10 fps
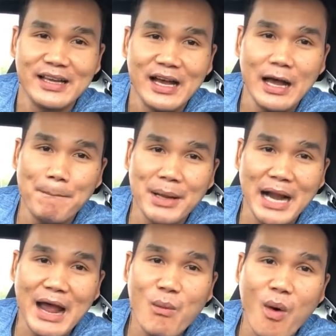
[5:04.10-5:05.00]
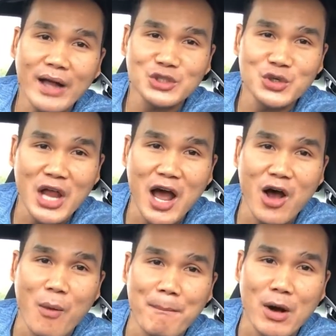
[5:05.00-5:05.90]
But I want to
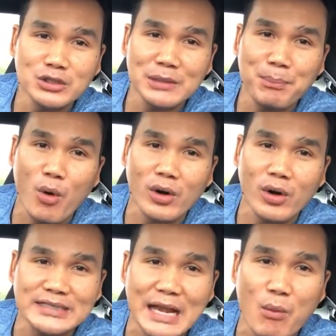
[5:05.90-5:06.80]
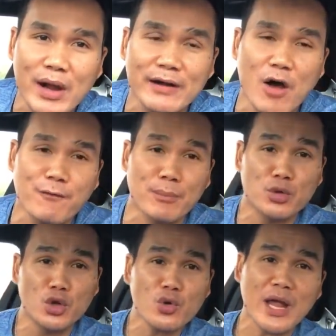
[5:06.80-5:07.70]
know, most importantly, is I want to know from
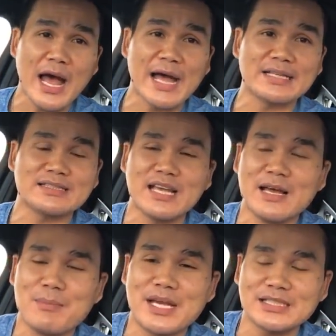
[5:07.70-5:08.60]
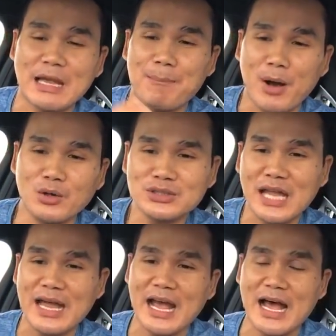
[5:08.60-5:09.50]
you guys, because I post
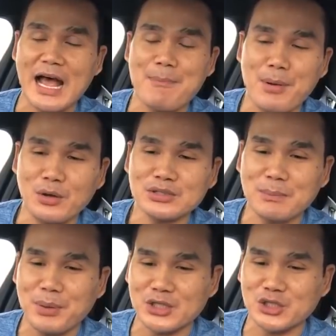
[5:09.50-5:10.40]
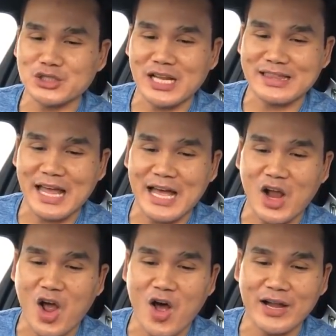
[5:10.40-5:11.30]
that, I post pictures like that
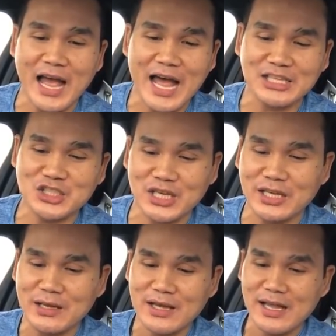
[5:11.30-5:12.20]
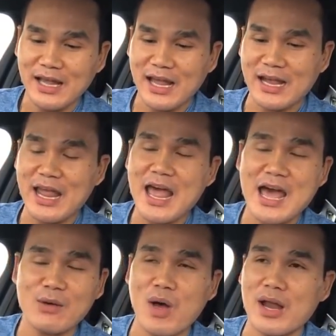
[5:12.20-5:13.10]
on IG, and I
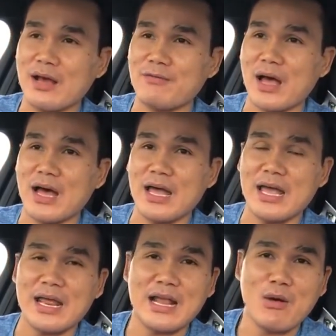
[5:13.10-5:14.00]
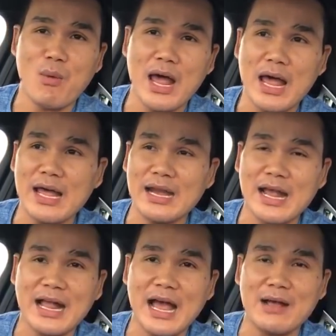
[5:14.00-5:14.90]
had one of, and I
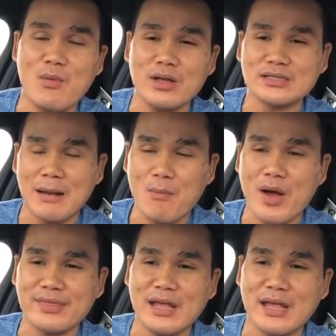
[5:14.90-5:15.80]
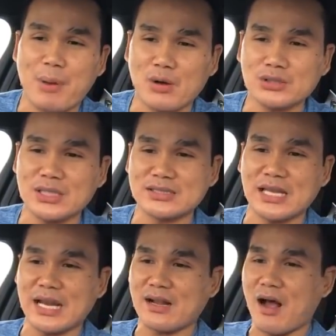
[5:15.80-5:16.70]
got someone that posted and
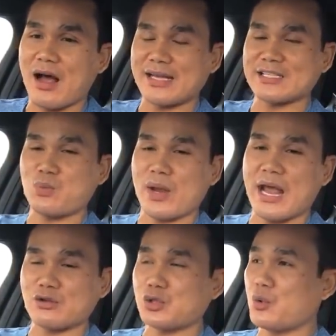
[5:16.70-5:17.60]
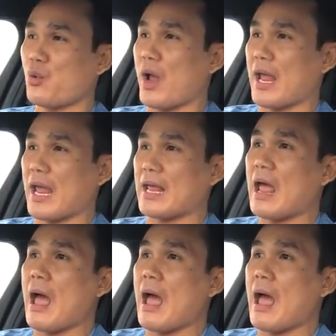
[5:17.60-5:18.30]
said, hey, Khang, I just went out to a,